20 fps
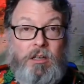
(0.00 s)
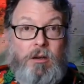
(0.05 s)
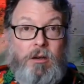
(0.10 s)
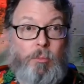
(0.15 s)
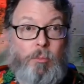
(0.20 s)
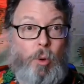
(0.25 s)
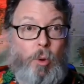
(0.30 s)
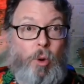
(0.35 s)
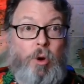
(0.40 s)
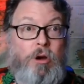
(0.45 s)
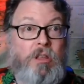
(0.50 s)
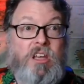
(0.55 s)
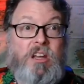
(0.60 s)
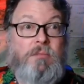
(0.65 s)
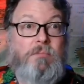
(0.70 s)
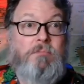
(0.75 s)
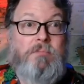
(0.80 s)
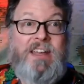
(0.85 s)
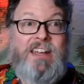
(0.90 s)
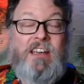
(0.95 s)
more
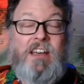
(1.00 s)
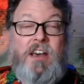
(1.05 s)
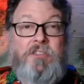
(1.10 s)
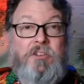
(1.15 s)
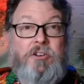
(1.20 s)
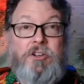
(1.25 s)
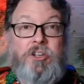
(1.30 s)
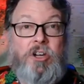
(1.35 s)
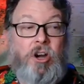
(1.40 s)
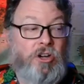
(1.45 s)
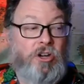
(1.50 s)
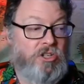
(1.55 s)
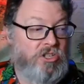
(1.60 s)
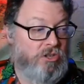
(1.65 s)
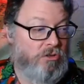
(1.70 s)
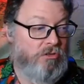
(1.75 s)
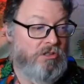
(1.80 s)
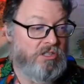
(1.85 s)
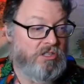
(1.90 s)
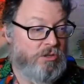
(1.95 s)
than many other
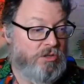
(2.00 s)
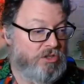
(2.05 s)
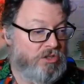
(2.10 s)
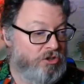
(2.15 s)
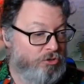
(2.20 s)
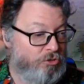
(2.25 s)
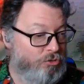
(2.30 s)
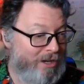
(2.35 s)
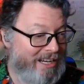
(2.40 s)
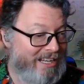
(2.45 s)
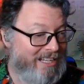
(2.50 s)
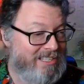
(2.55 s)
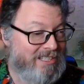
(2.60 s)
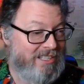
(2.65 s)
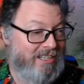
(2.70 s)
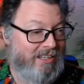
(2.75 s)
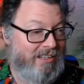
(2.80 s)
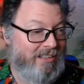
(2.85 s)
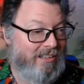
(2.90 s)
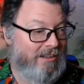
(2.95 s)
cartoons. It was
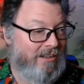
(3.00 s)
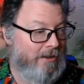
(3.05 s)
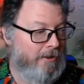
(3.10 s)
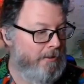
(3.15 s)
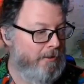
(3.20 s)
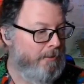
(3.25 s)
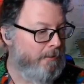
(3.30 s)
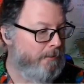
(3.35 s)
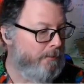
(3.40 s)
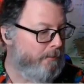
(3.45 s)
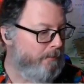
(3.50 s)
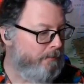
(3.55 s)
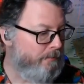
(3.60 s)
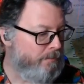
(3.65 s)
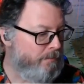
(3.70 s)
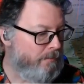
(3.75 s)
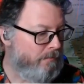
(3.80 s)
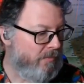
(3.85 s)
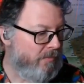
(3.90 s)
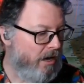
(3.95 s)
crazy.
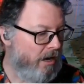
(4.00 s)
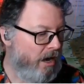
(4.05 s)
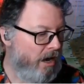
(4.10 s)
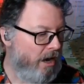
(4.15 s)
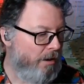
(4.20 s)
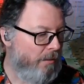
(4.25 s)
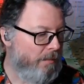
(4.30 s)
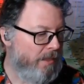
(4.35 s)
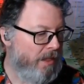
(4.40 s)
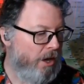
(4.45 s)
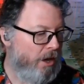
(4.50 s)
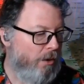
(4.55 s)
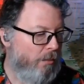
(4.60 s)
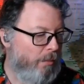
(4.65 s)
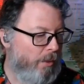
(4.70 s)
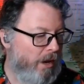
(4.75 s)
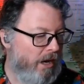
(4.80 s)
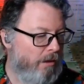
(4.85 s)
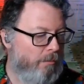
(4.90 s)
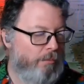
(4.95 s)

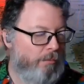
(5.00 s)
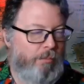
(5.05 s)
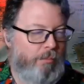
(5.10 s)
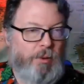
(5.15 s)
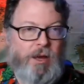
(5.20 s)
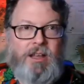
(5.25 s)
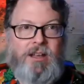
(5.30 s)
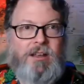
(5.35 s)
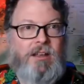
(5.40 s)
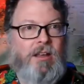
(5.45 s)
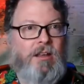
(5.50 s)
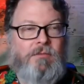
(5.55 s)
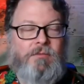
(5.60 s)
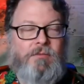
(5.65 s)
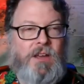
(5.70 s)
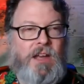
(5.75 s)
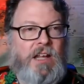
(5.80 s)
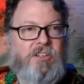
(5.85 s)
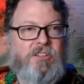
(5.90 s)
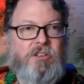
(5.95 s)
But
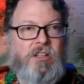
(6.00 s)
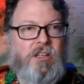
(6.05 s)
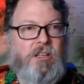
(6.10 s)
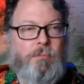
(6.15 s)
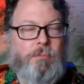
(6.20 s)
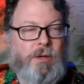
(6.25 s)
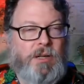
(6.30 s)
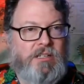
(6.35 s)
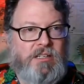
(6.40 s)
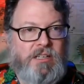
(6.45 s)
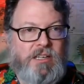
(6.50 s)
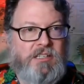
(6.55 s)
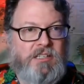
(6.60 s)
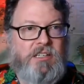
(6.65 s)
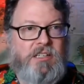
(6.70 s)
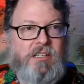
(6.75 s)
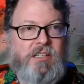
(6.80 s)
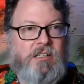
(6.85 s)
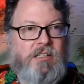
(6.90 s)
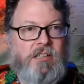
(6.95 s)
eventually,
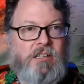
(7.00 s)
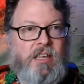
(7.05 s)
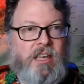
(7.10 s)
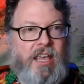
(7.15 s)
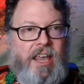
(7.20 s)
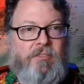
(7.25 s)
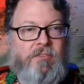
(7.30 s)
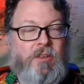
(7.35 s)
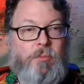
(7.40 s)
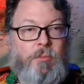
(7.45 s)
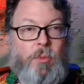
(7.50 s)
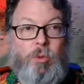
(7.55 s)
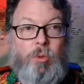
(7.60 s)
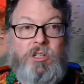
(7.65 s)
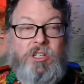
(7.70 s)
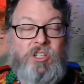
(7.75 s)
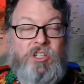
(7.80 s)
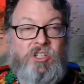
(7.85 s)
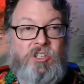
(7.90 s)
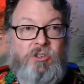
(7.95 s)
Disney gave them
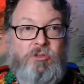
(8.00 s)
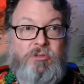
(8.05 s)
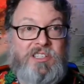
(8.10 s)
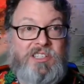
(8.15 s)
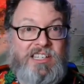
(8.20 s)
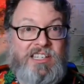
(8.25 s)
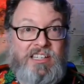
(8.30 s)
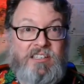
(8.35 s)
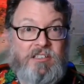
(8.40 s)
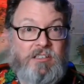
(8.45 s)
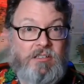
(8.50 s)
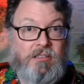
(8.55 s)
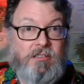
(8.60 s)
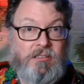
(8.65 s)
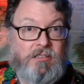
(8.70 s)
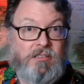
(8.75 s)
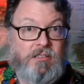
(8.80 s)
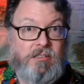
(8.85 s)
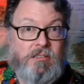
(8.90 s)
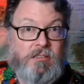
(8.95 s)
only 2
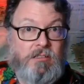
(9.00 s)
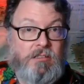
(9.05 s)
seasons